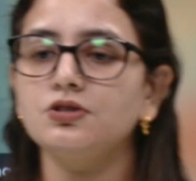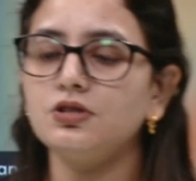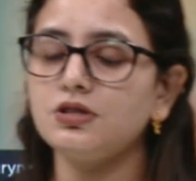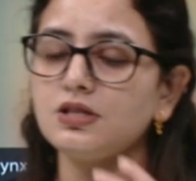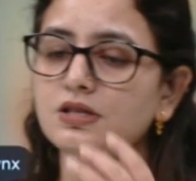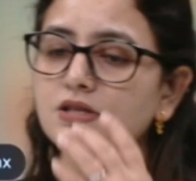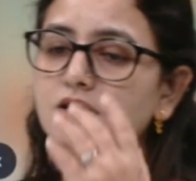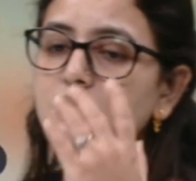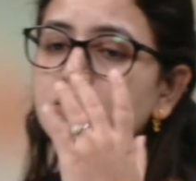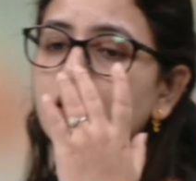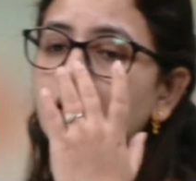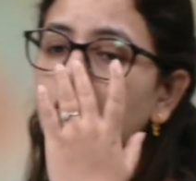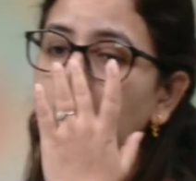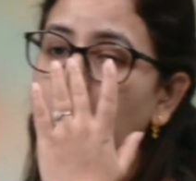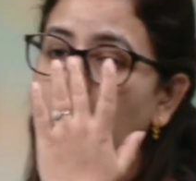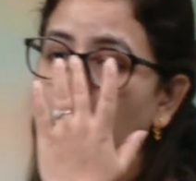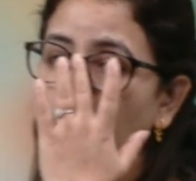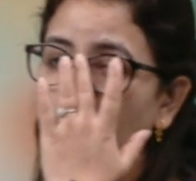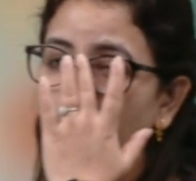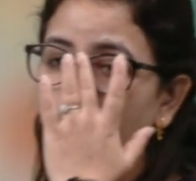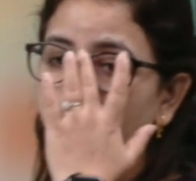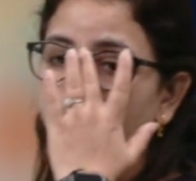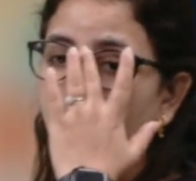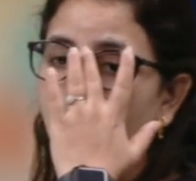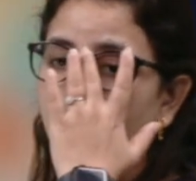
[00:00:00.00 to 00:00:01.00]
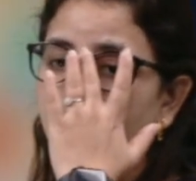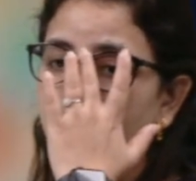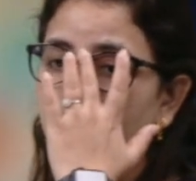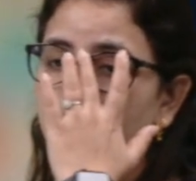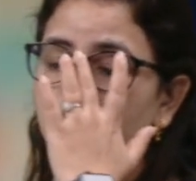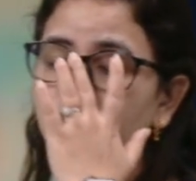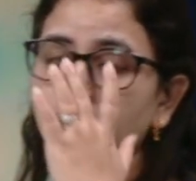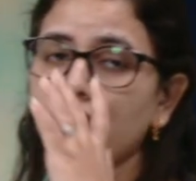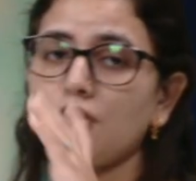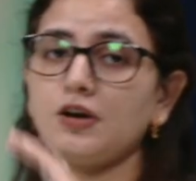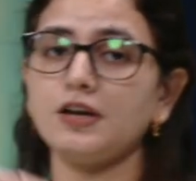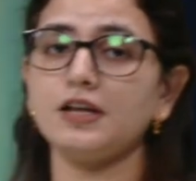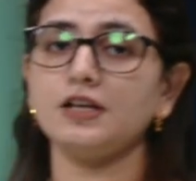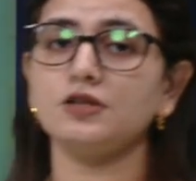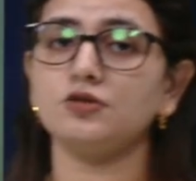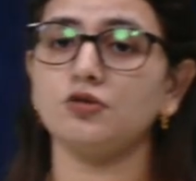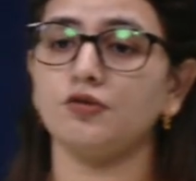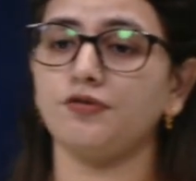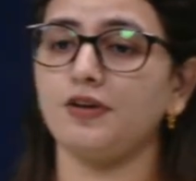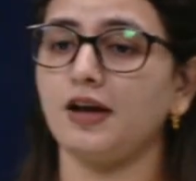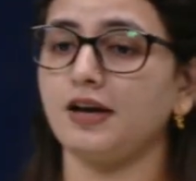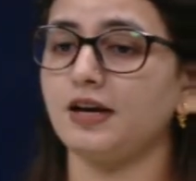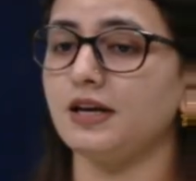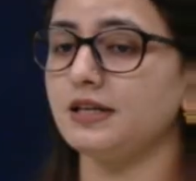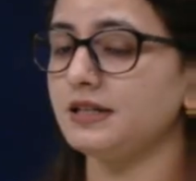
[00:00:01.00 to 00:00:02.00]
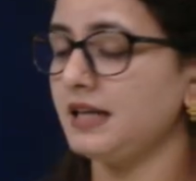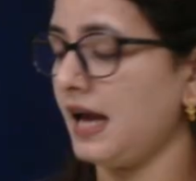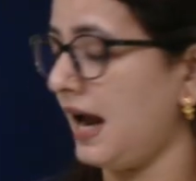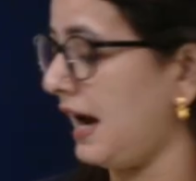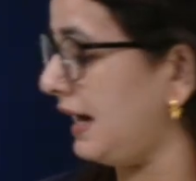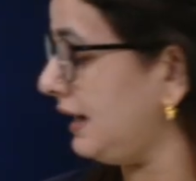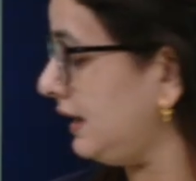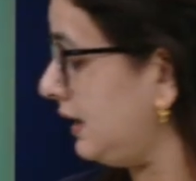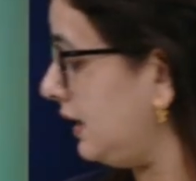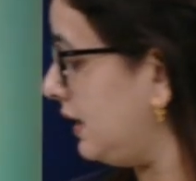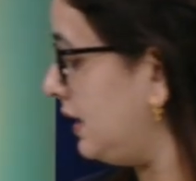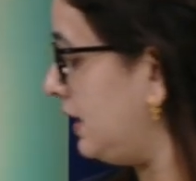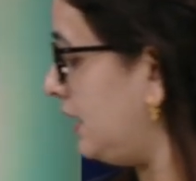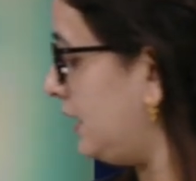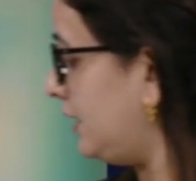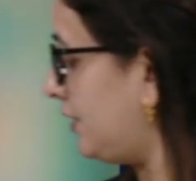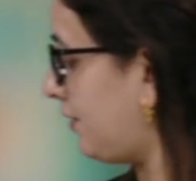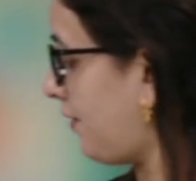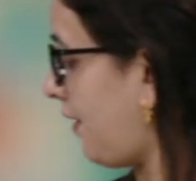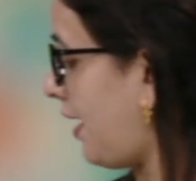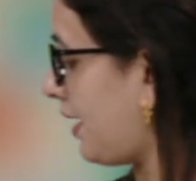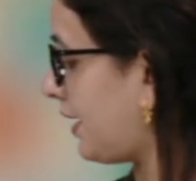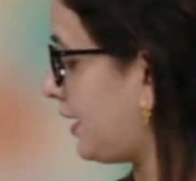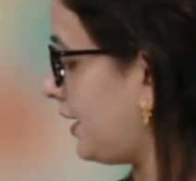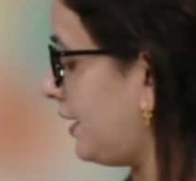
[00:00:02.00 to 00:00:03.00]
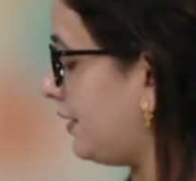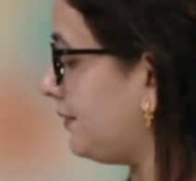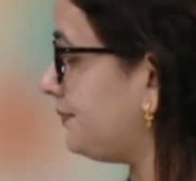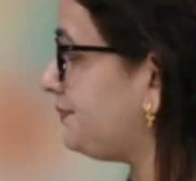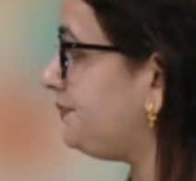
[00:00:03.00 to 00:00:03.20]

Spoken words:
So this is a common passage for esophagus and trachea.